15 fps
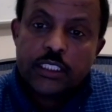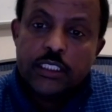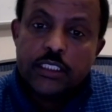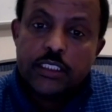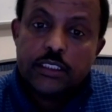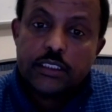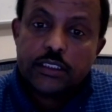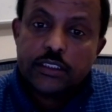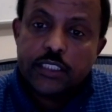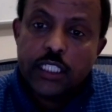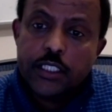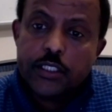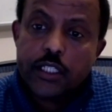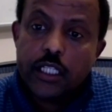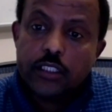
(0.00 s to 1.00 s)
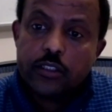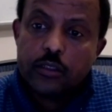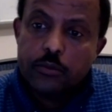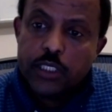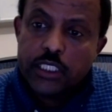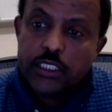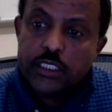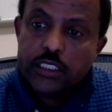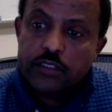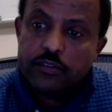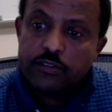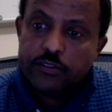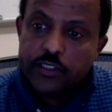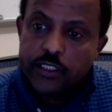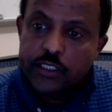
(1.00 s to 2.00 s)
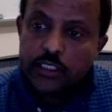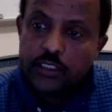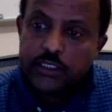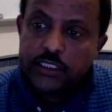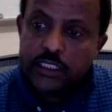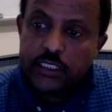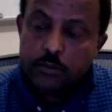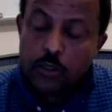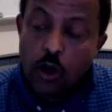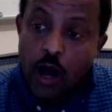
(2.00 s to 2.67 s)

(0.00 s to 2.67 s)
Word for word: is central commodity field seed